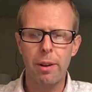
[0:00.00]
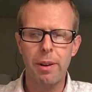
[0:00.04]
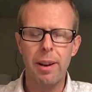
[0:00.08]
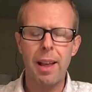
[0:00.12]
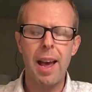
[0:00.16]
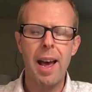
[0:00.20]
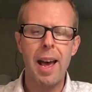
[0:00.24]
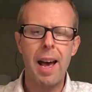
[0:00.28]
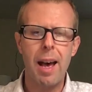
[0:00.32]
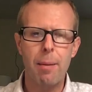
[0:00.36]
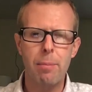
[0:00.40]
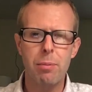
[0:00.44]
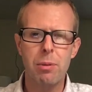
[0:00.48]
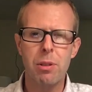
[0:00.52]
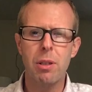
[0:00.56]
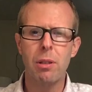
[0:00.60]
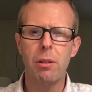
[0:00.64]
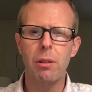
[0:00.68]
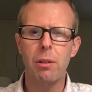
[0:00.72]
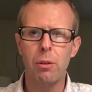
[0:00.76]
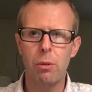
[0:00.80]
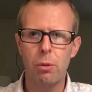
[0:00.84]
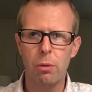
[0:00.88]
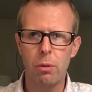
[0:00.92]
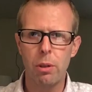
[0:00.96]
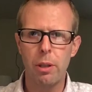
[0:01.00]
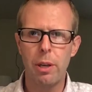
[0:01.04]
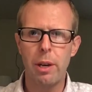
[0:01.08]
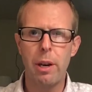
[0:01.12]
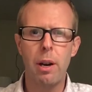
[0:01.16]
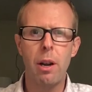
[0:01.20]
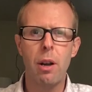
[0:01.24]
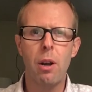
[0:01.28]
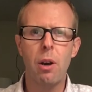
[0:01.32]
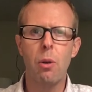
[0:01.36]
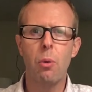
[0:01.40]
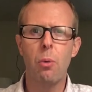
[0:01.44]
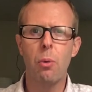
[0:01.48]
and absolutely
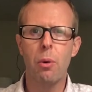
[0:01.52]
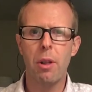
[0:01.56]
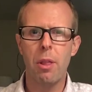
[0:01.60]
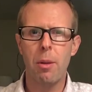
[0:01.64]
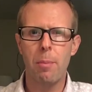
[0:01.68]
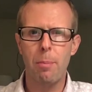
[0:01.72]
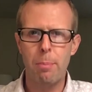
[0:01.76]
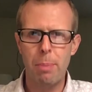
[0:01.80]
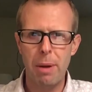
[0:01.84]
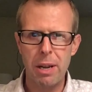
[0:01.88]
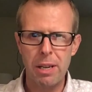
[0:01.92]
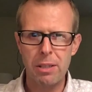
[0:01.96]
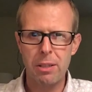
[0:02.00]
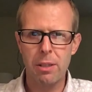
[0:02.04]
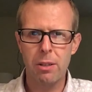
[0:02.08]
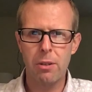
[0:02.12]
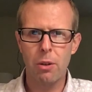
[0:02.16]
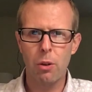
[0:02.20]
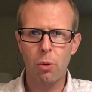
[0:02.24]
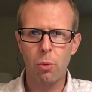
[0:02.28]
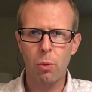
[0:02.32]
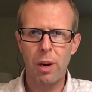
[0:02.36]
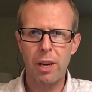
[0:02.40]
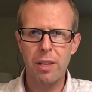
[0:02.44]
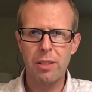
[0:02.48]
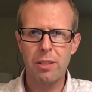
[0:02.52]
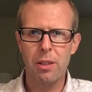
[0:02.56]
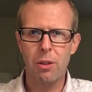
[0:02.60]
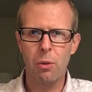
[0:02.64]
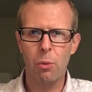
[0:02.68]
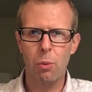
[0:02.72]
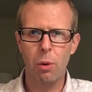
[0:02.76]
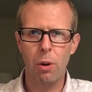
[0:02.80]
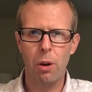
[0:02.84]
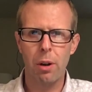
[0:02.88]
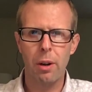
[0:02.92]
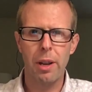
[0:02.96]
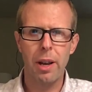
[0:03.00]
one of the best dessert wines in the
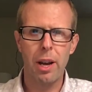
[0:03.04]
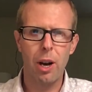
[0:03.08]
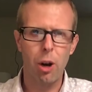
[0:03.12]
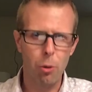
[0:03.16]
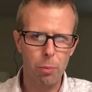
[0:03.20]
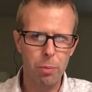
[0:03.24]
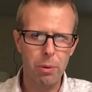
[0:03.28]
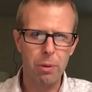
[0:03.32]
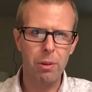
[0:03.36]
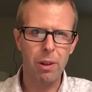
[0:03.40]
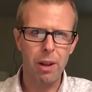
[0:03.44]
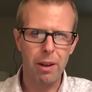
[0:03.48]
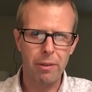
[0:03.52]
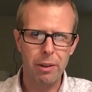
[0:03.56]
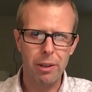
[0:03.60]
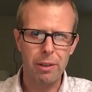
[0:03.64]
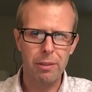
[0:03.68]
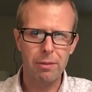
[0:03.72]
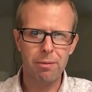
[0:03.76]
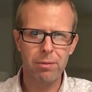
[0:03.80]
world. I hope you love it.